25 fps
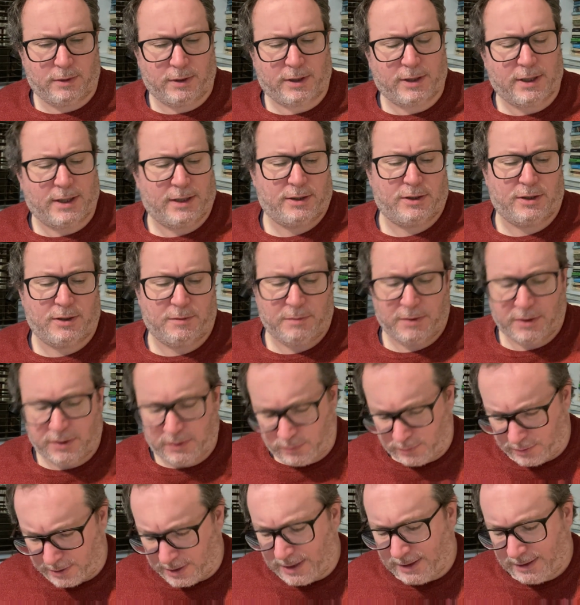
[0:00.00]
case you missed
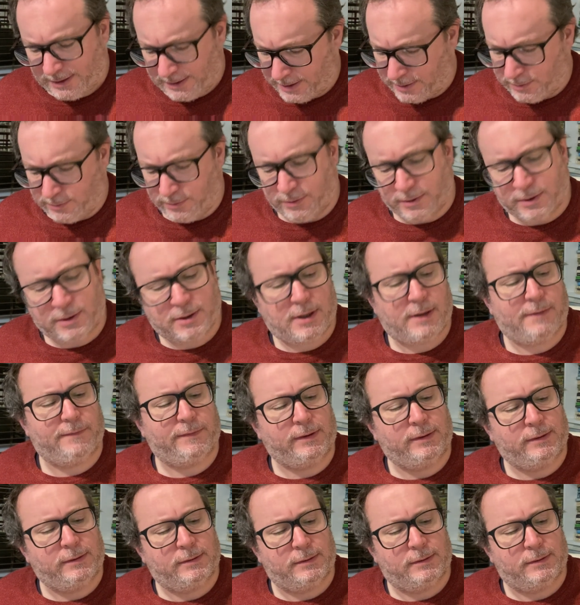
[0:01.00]
what that said on the cover,